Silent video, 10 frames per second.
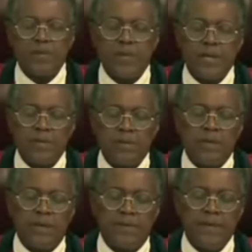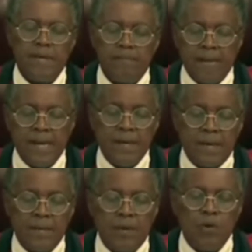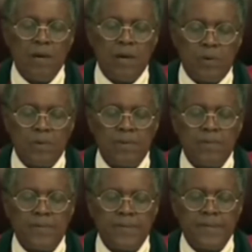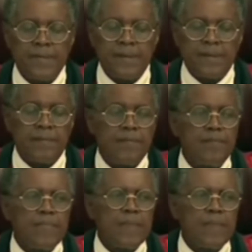in Pretoria, this case, ne? Preller and Kumalo were sitting here.